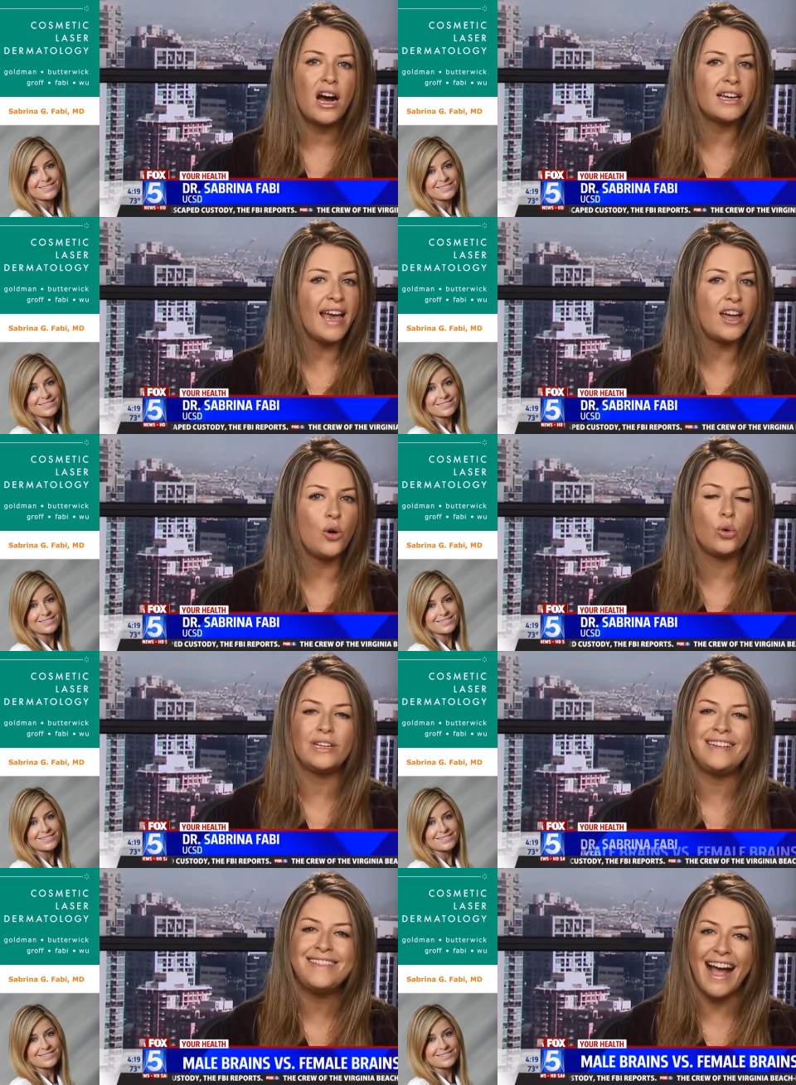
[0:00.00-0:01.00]
Speaker 1: again,
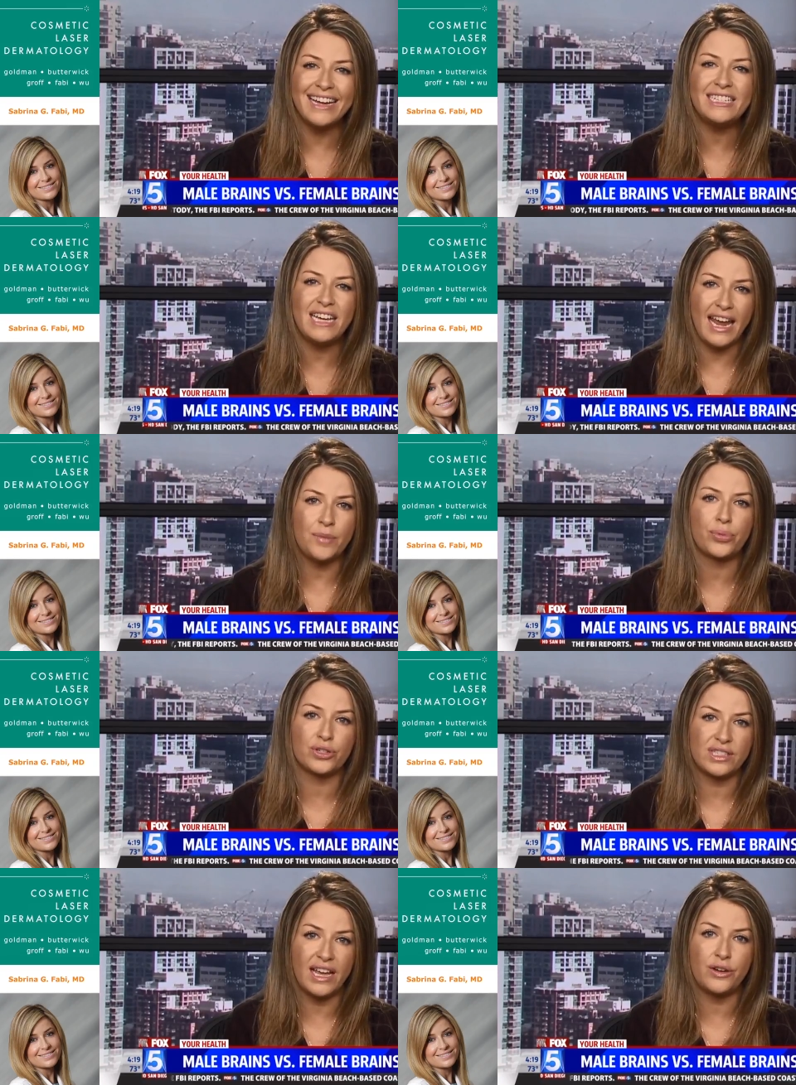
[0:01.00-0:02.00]
only
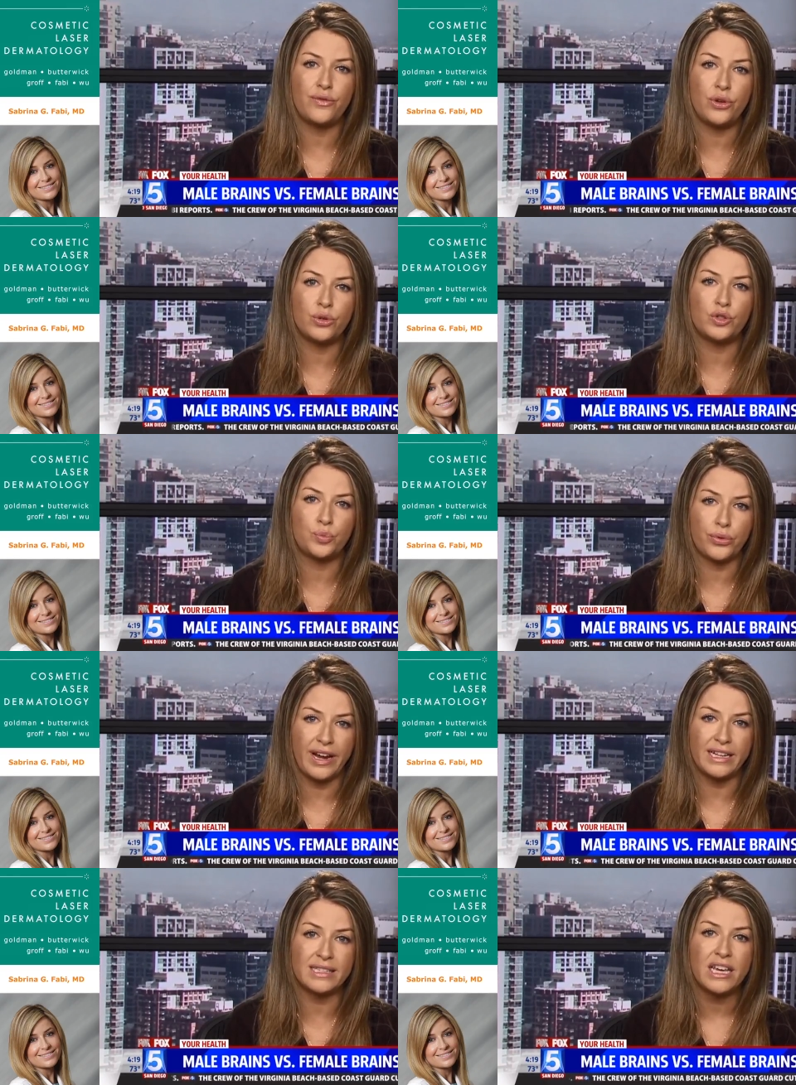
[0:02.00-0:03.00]
98% of those
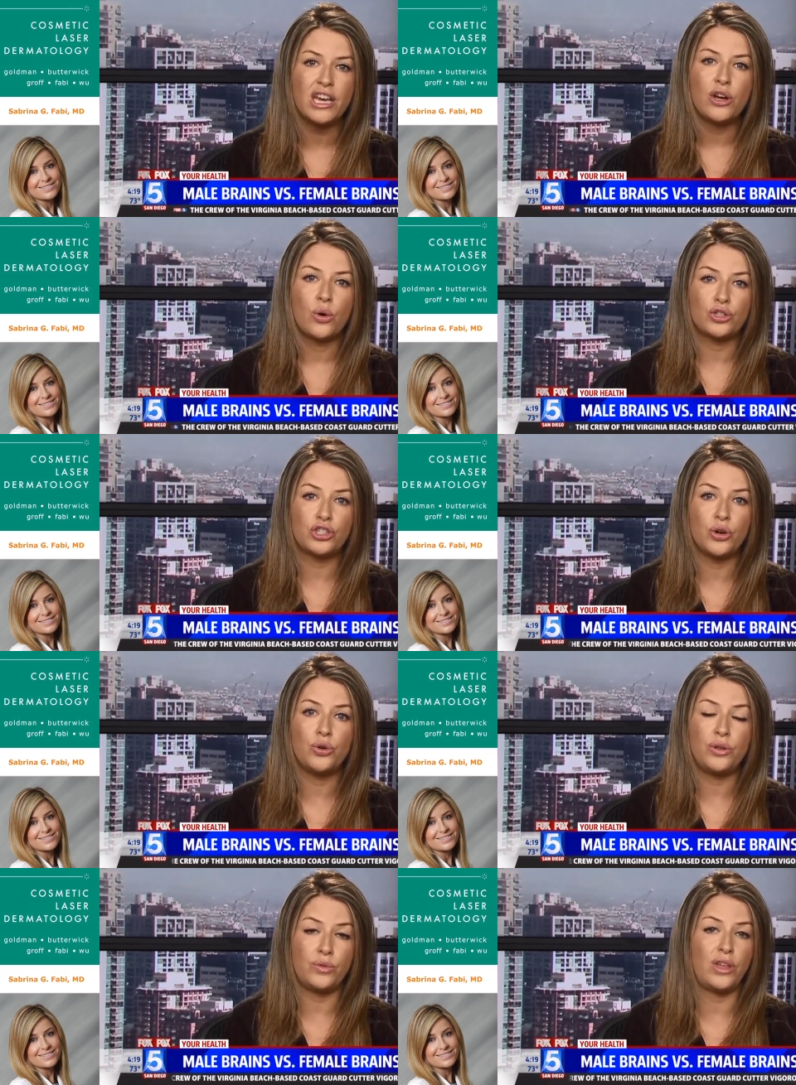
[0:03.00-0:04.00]
brains
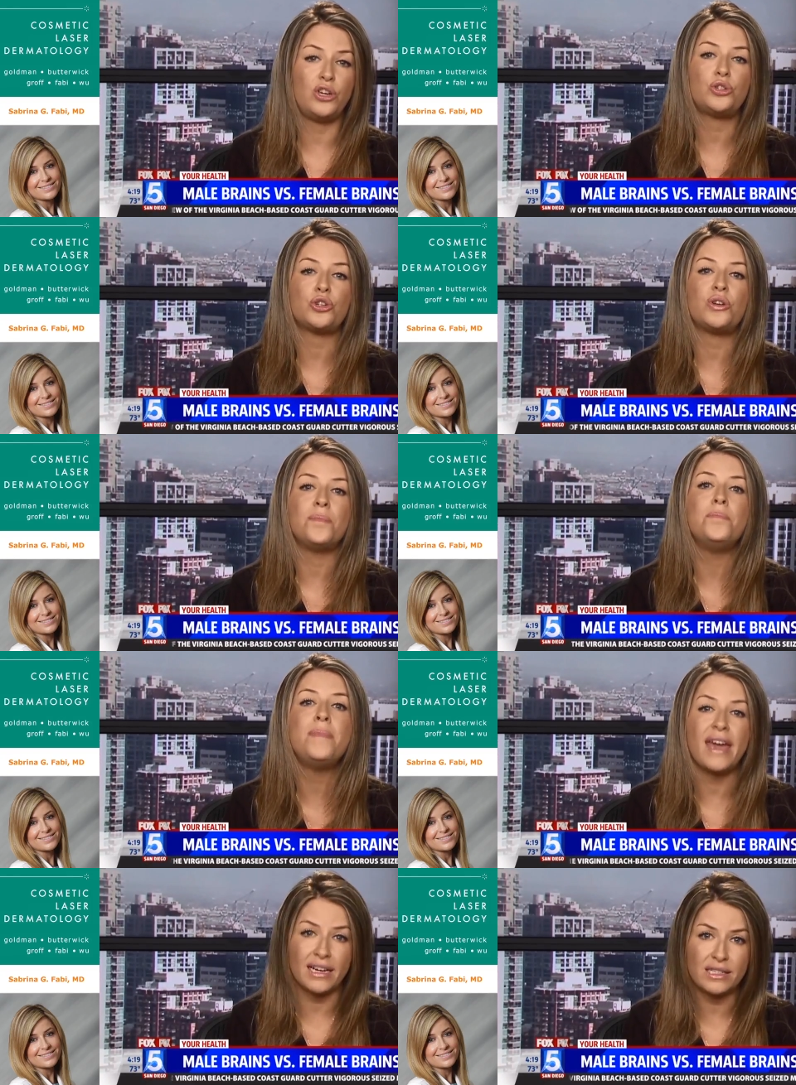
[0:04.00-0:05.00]
showed that you showed a
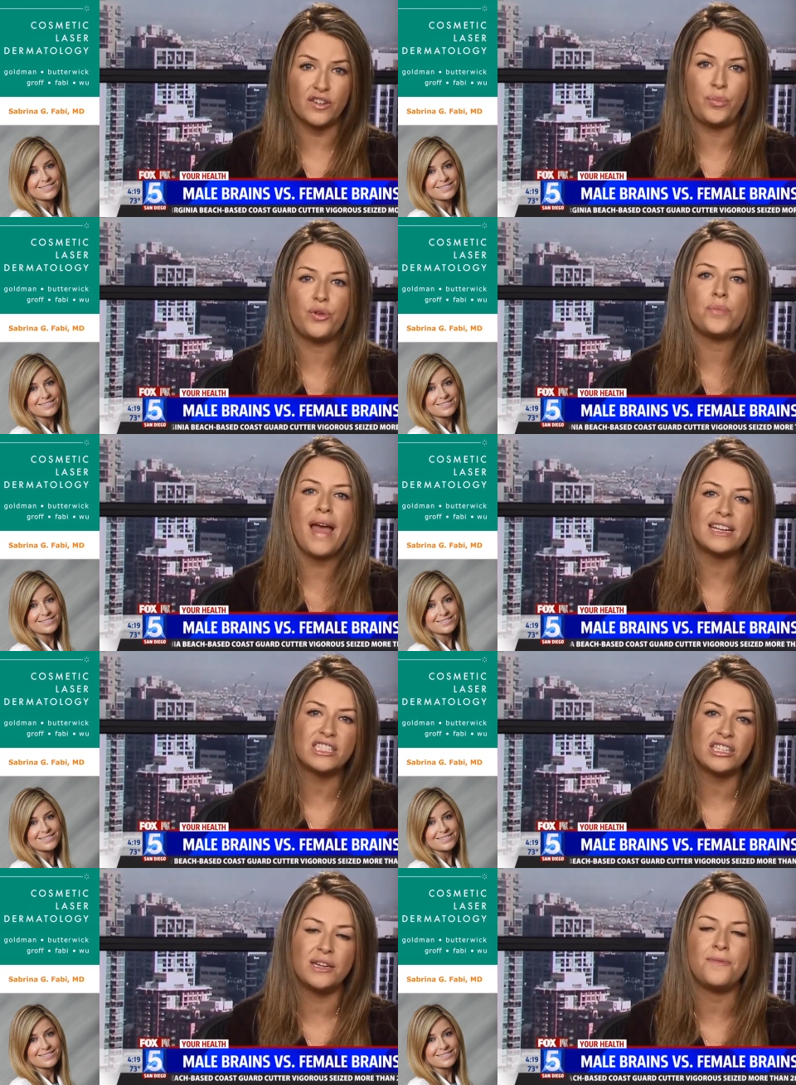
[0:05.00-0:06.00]
mix of both
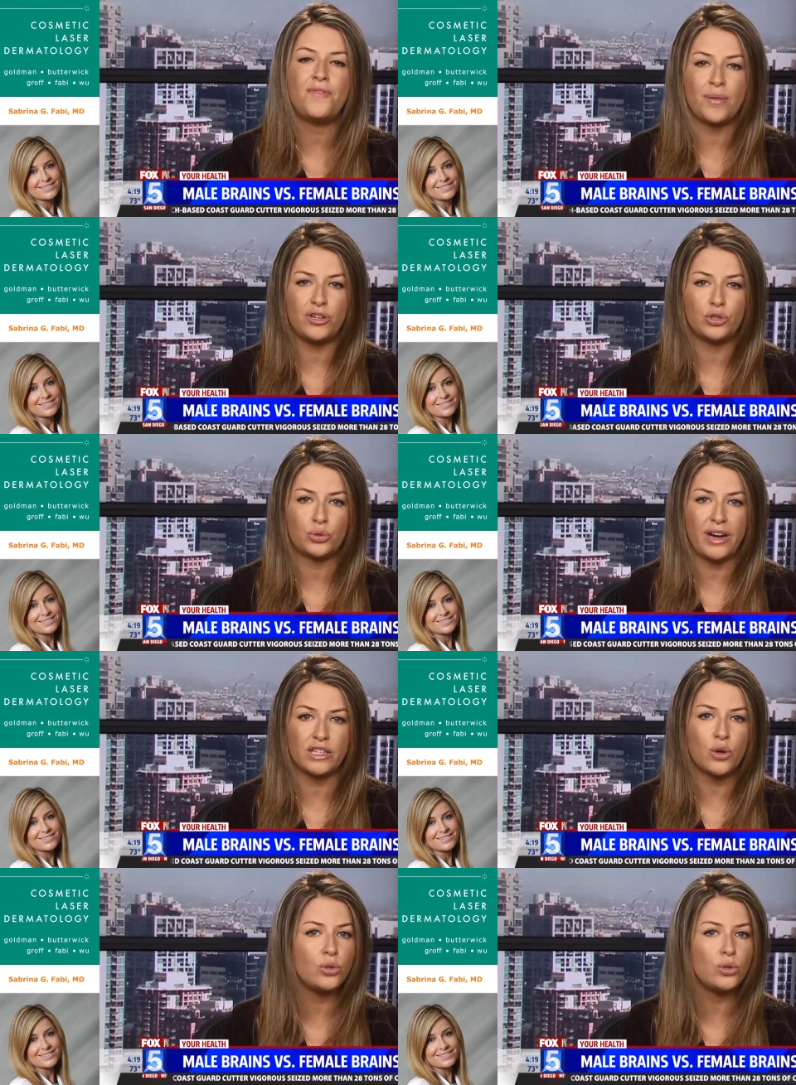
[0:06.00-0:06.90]
masculine and feminine traits.